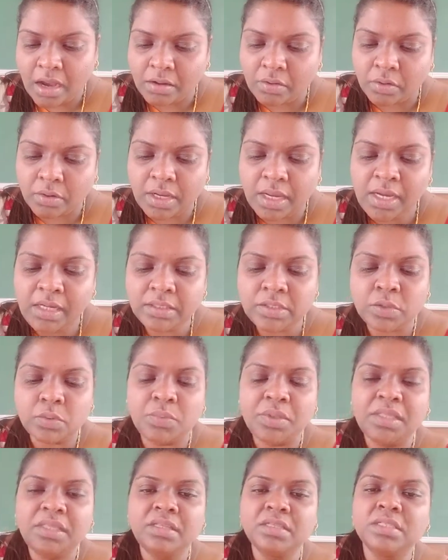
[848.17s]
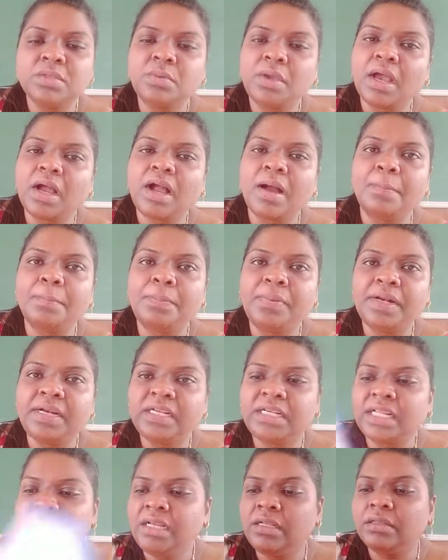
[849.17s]
Okay, so with this we are
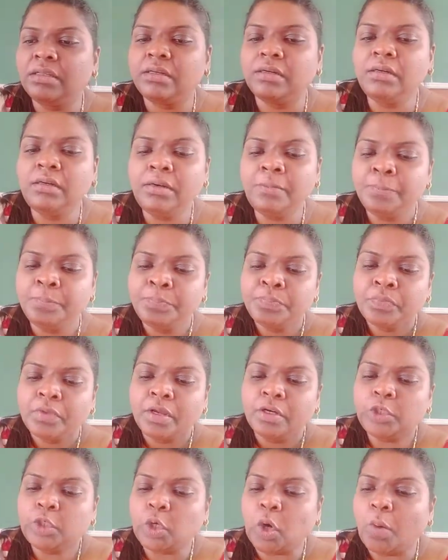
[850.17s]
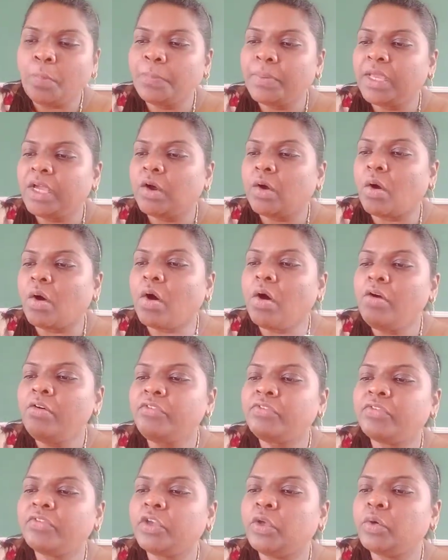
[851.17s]
completing the topic of
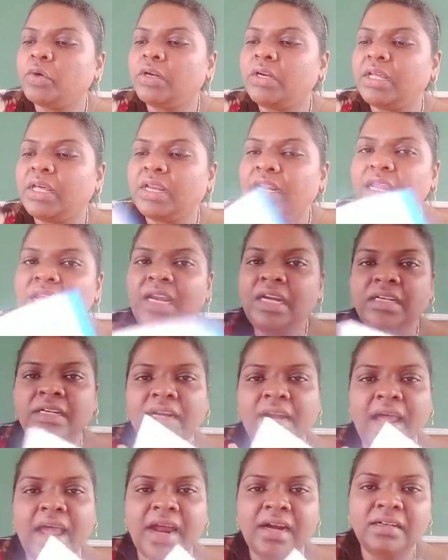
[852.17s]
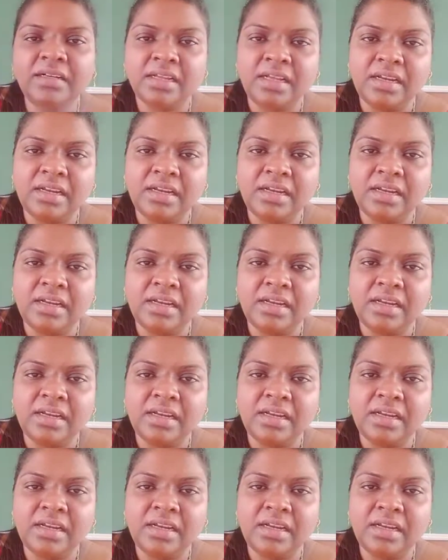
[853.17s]
urinary tract